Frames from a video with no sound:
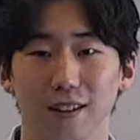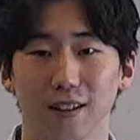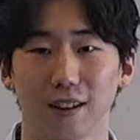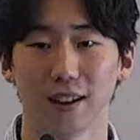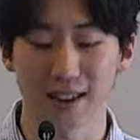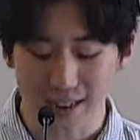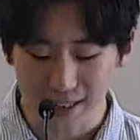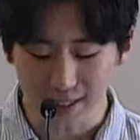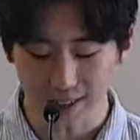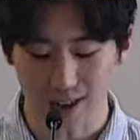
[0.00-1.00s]
It
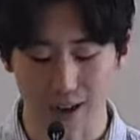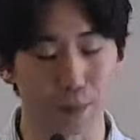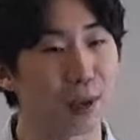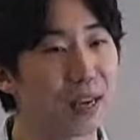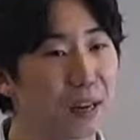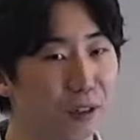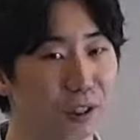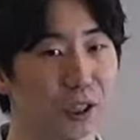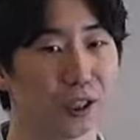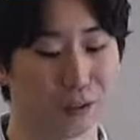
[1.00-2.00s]
is hard. Being a
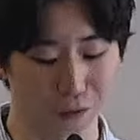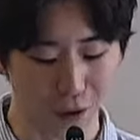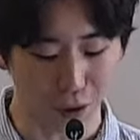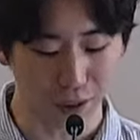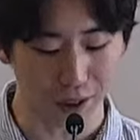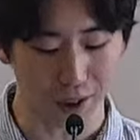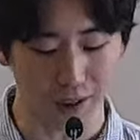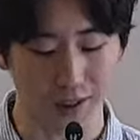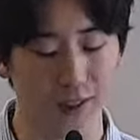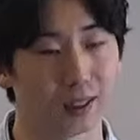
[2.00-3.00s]
Christian and following
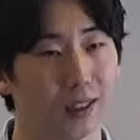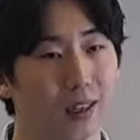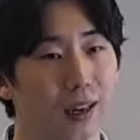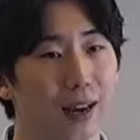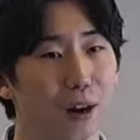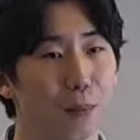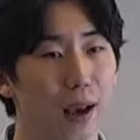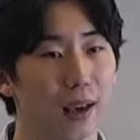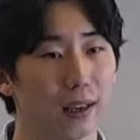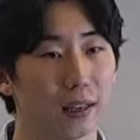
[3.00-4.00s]
Jesus and
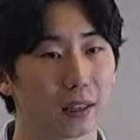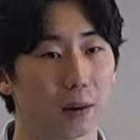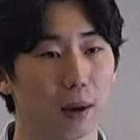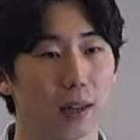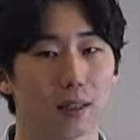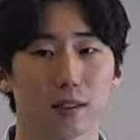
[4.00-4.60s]
obeying his commands